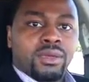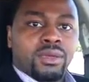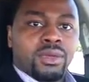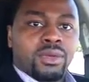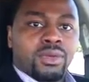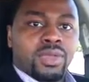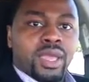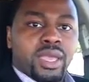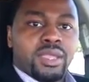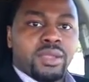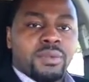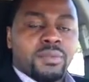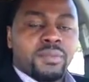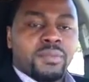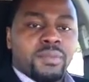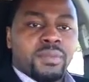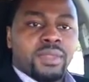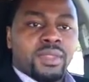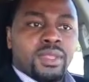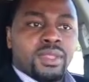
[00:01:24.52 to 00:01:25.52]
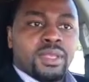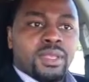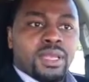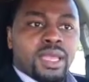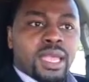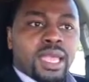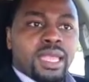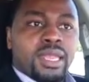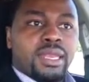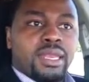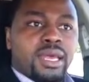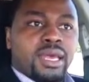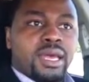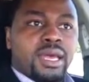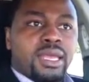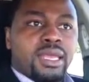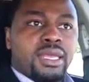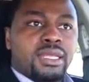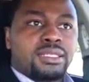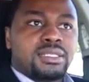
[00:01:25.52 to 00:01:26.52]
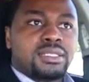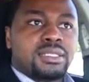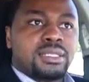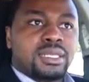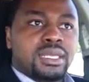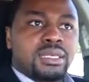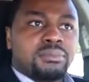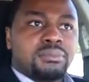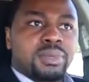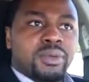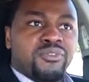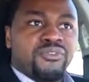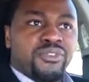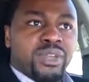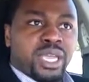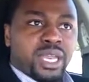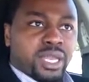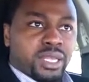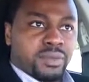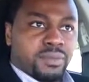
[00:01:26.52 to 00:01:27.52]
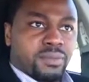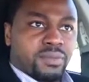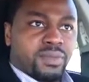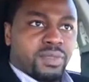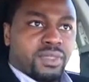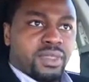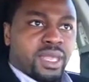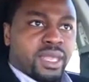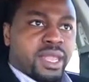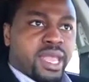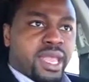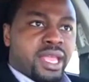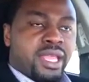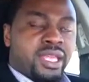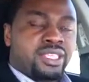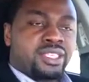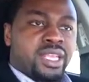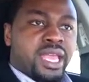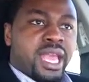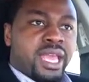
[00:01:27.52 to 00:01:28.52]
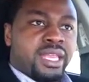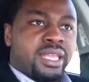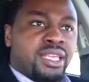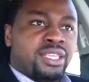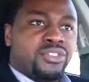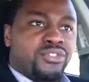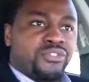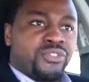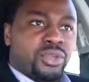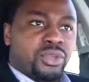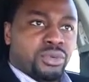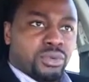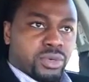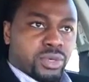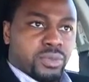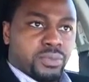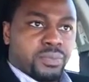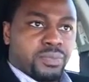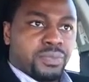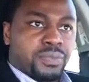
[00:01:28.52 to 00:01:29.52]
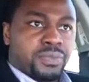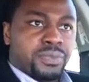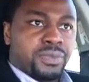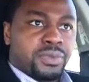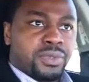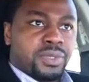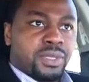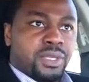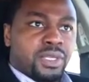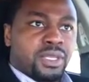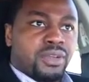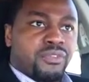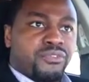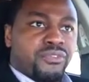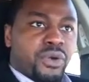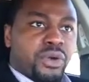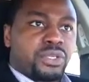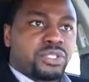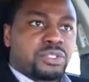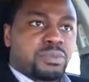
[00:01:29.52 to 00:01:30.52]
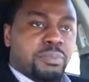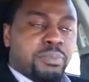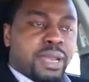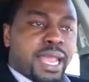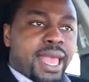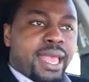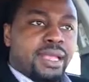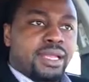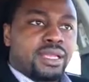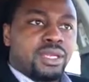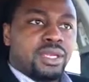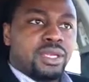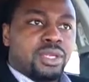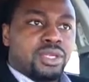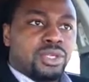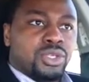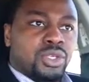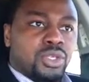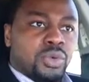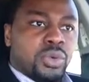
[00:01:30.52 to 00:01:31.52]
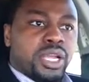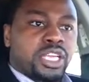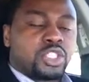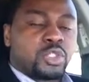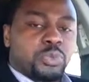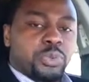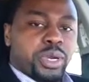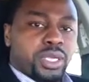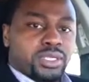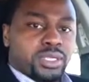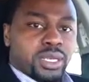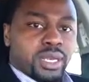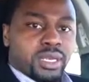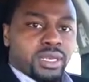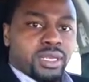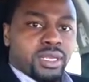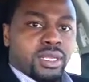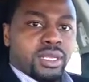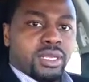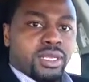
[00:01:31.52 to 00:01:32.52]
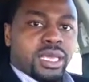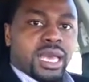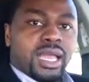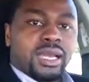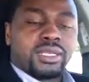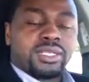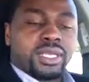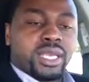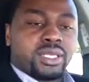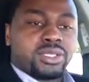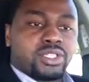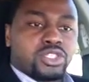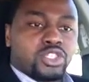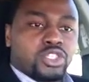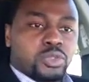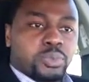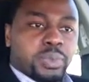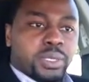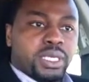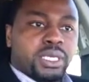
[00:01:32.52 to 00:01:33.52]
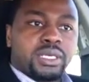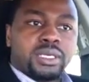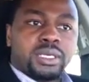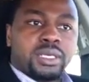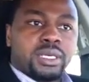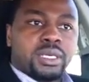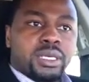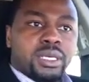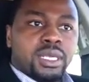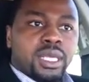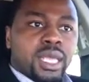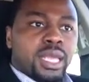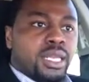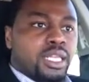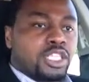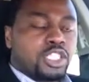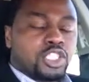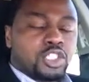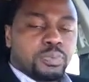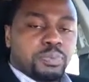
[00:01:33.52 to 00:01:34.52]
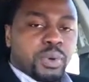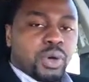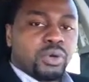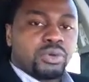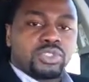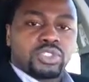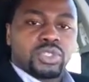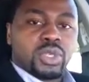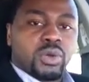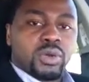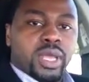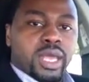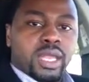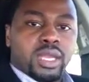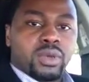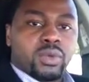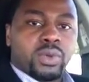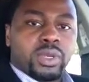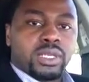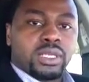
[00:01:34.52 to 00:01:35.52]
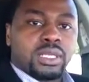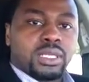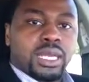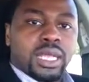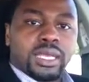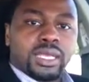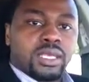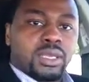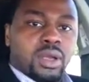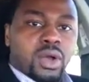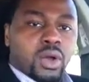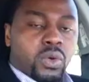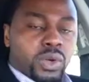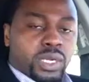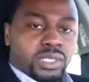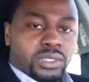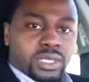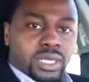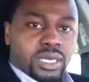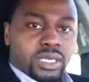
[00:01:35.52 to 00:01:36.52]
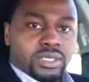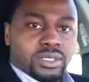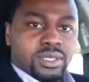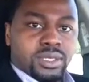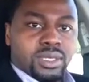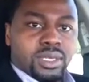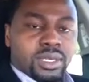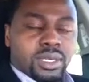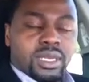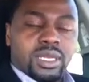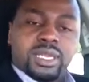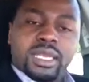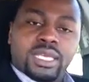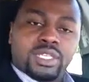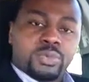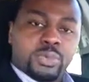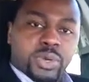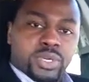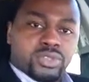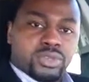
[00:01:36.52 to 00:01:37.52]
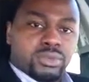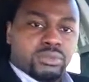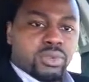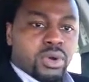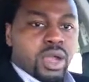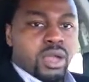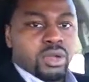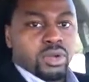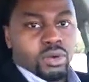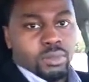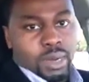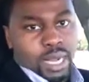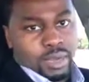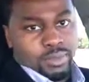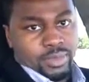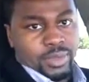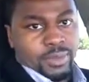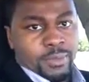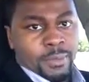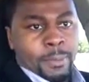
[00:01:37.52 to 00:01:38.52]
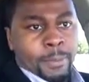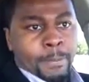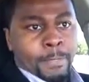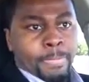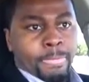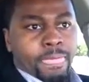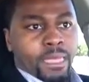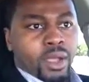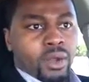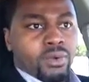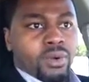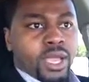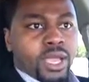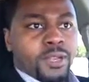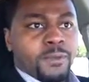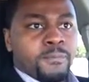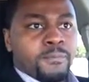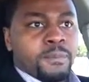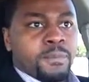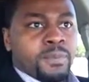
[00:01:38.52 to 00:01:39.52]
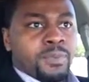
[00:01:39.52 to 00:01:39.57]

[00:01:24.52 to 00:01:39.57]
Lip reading: okay? And it's befitting that at his funeral, the first black U.S. president got a chance to speak, and he spoke so eloquently like he always does, and that's President Barack Obama. All right?